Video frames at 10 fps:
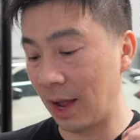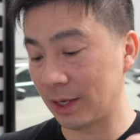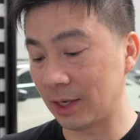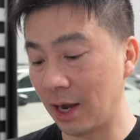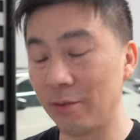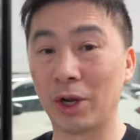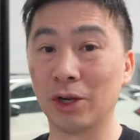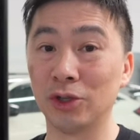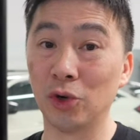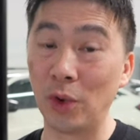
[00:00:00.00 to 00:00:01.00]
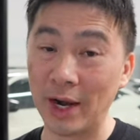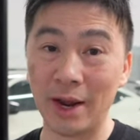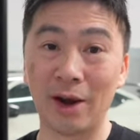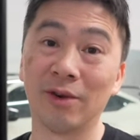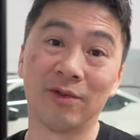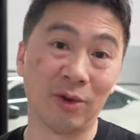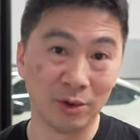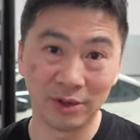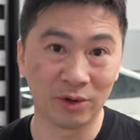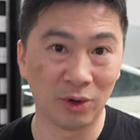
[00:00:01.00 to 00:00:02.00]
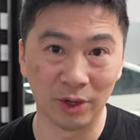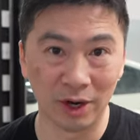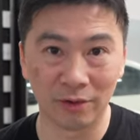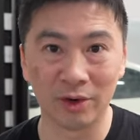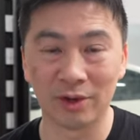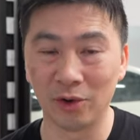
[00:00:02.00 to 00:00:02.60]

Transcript: Si because your radiator flow is totally different.